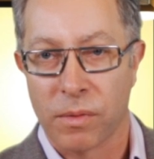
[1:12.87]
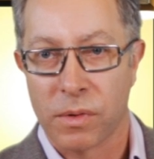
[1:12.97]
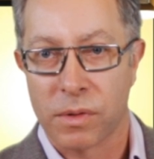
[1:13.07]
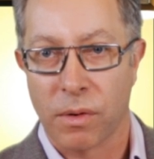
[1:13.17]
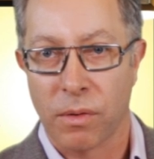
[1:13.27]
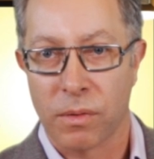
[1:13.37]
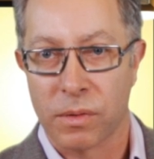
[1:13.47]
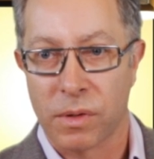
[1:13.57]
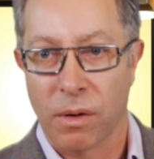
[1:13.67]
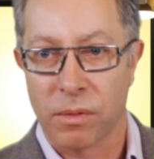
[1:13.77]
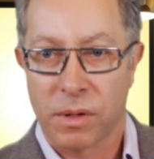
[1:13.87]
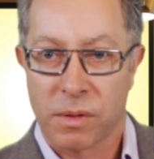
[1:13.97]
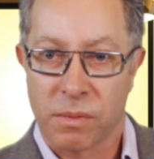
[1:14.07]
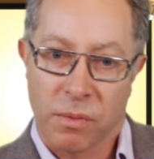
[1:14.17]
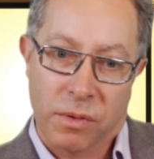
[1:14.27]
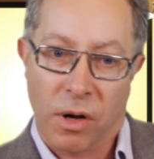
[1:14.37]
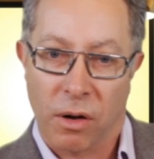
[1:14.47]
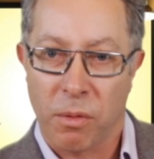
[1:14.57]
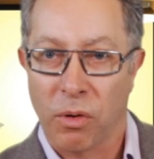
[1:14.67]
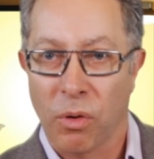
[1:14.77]
So, we'll talk
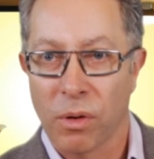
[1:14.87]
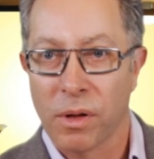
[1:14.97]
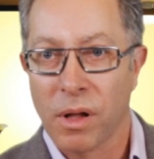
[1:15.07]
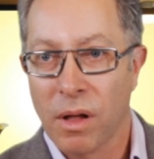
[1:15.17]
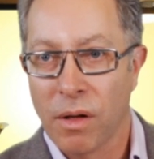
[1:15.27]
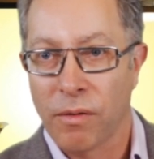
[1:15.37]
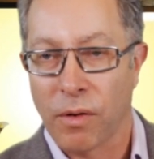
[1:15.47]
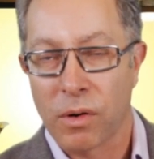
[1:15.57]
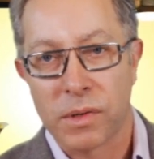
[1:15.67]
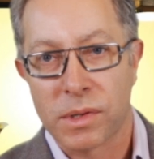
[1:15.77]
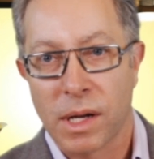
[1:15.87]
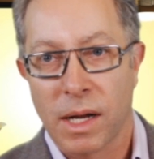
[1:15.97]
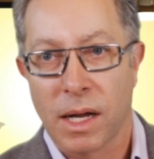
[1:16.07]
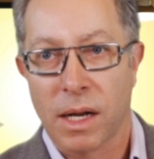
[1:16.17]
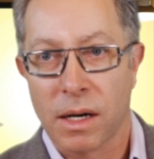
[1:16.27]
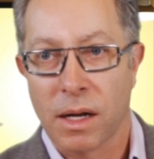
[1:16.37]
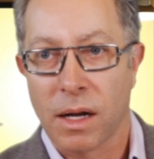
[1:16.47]
about gold first, and